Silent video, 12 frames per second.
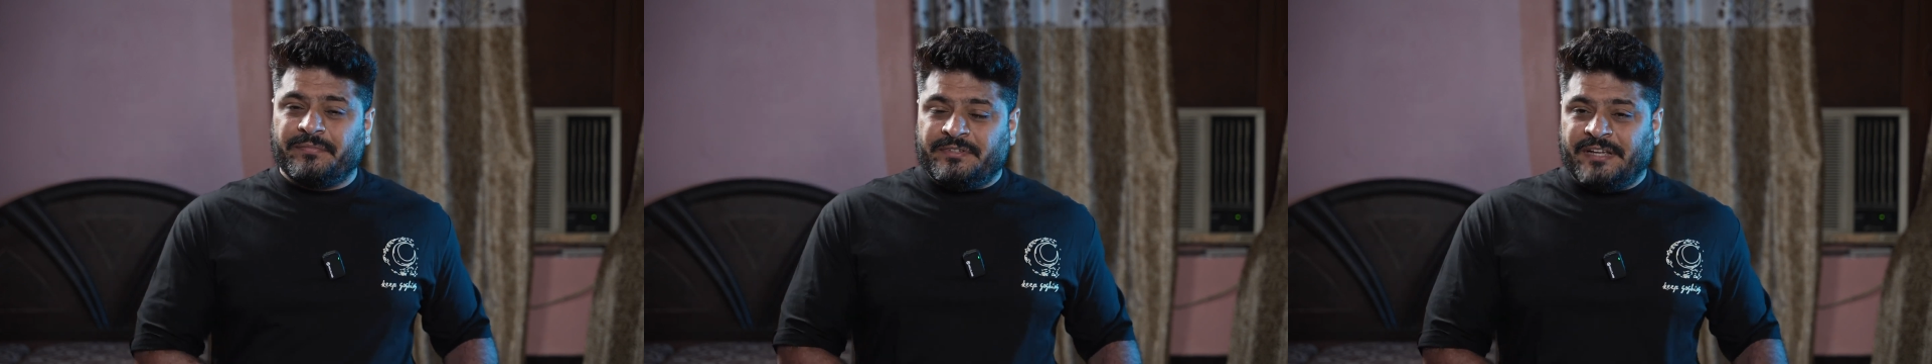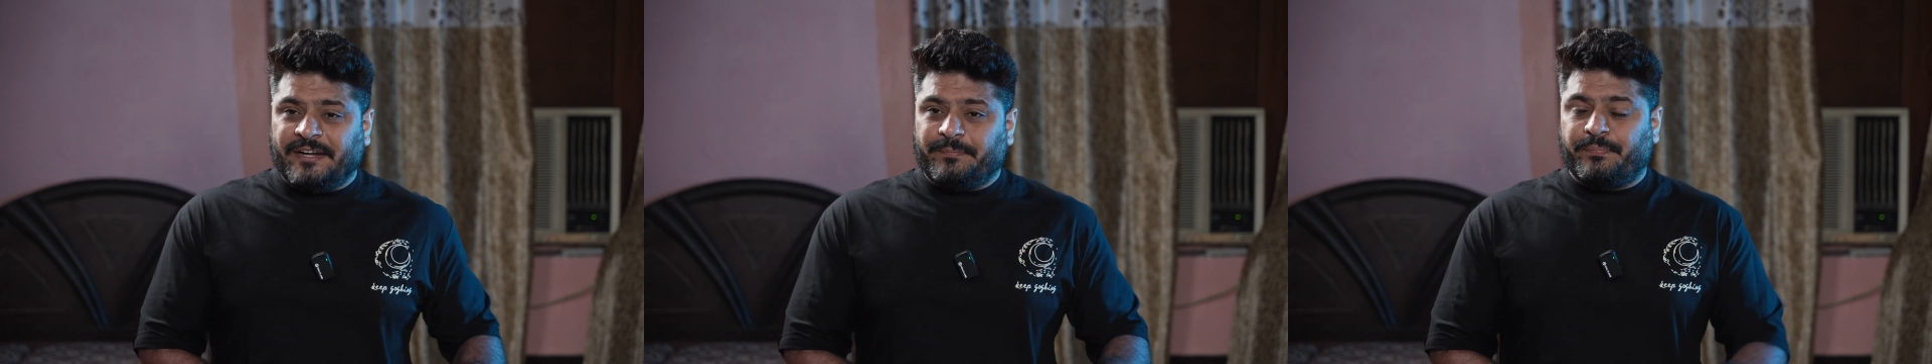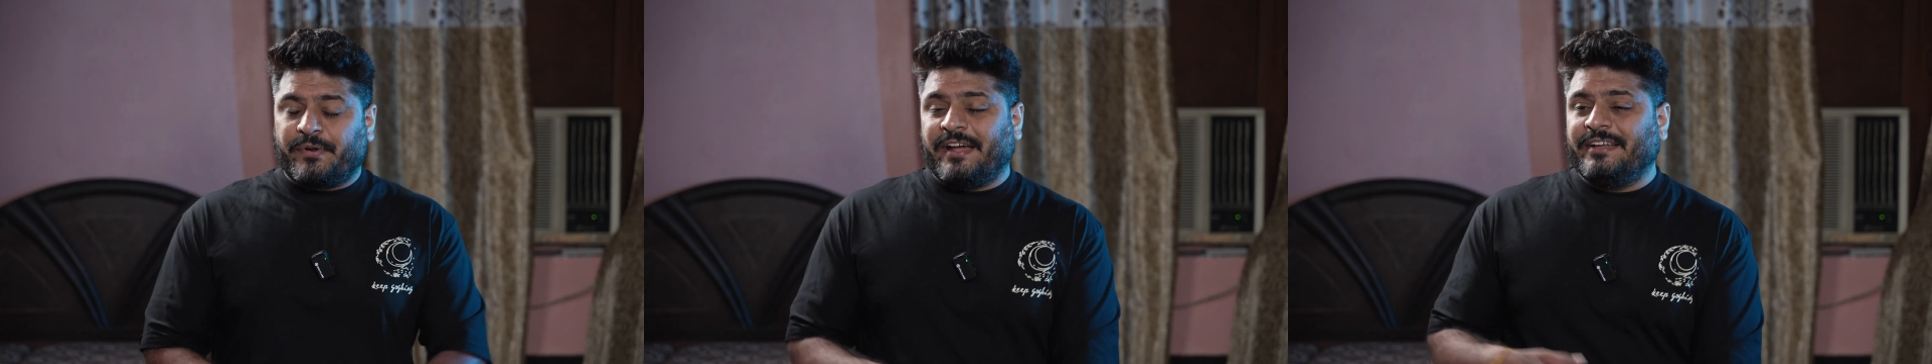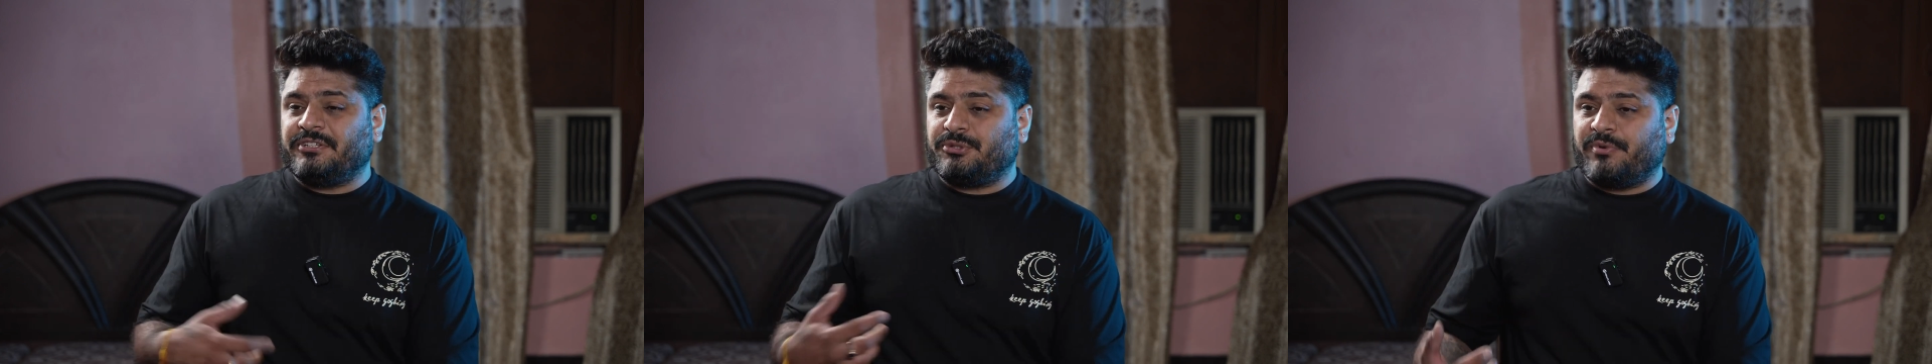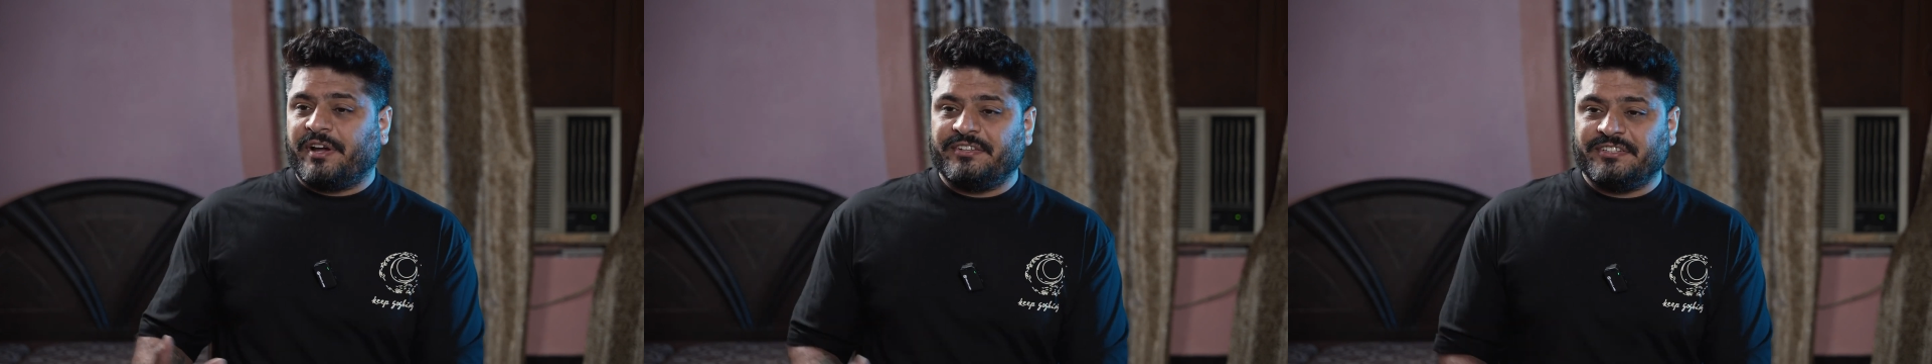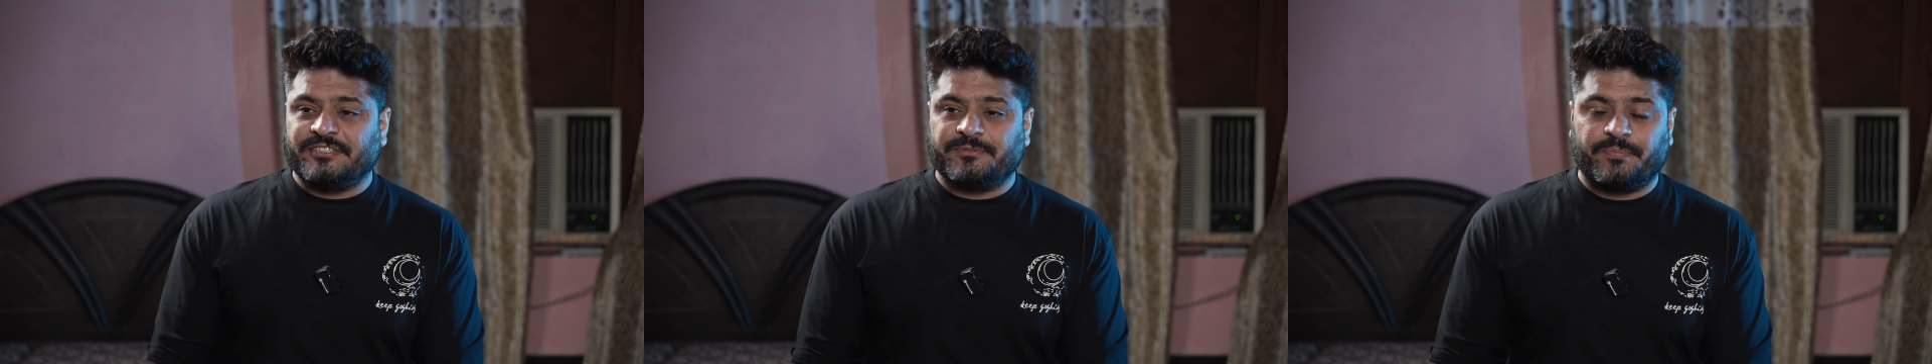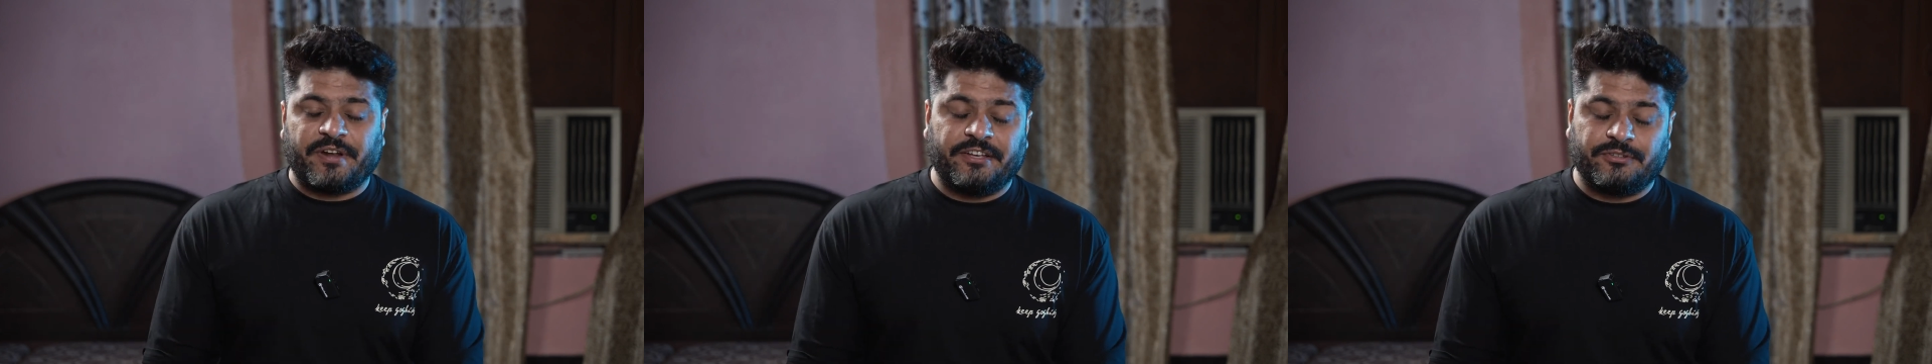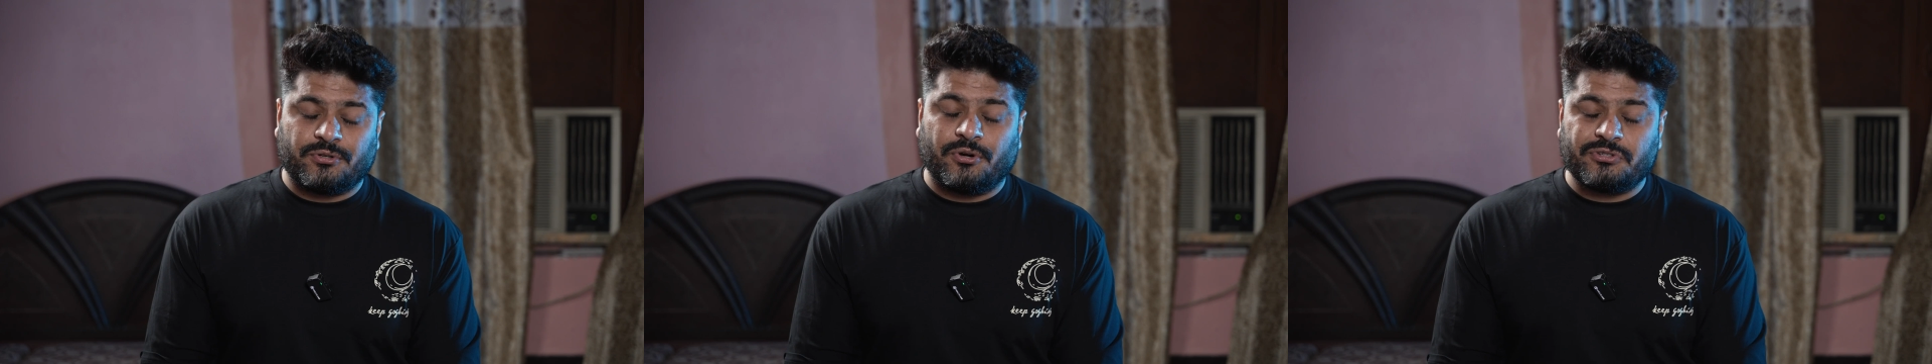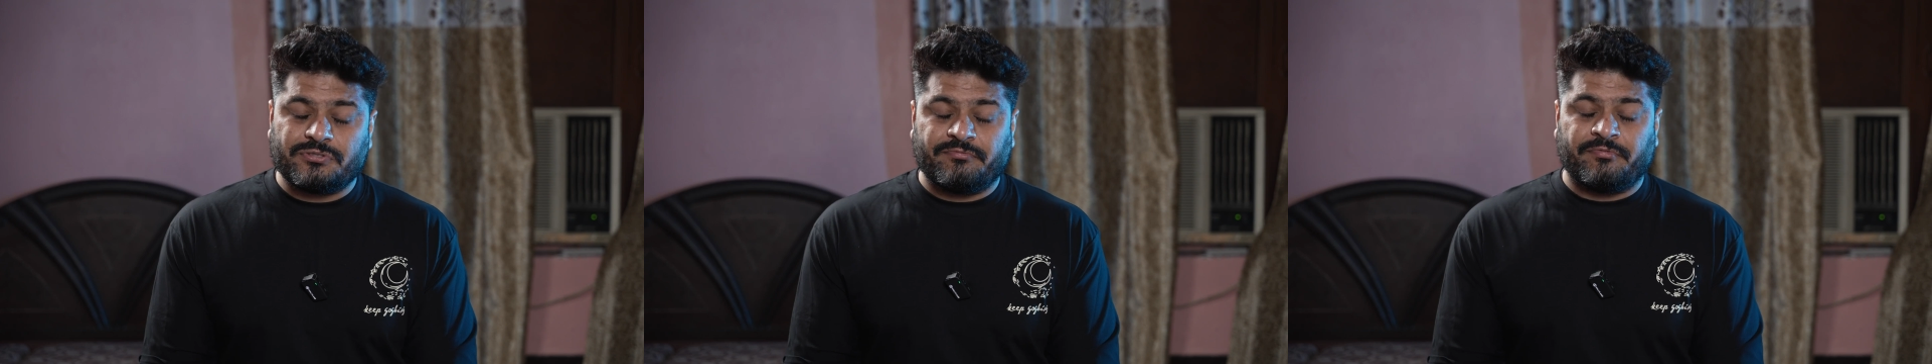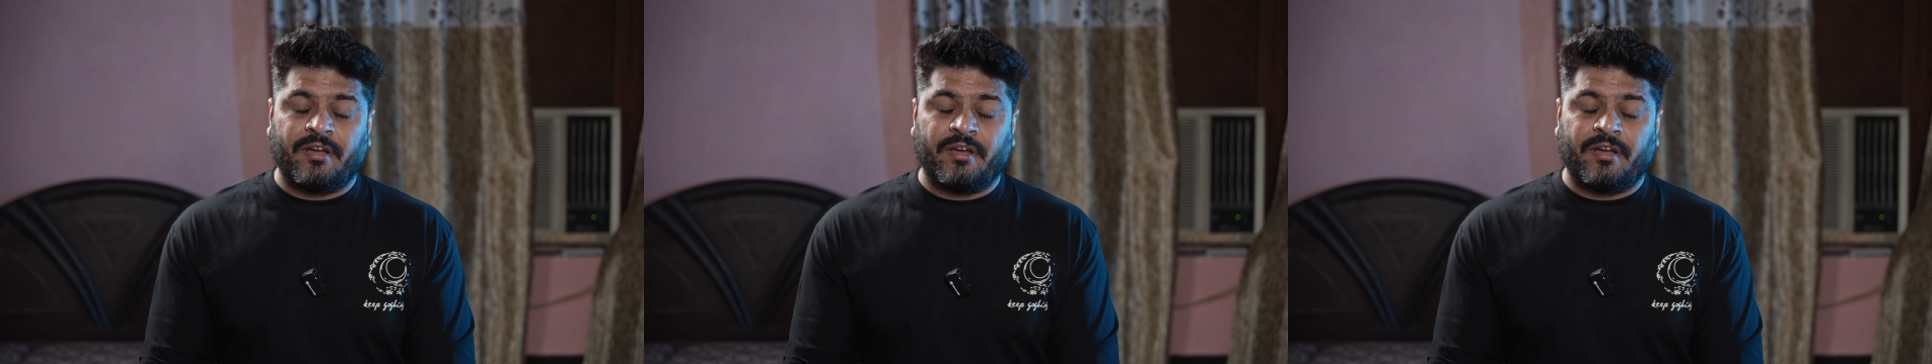yet priced twice its price cost.